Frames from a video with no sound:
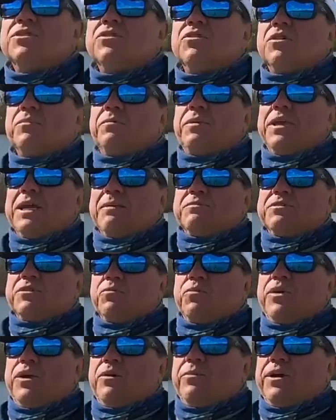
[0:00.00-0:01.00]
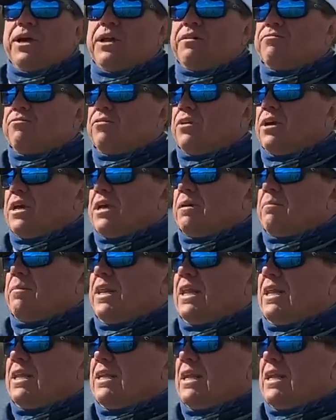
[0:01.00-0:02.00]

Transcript: starting to pick up some wind. We got a front coming in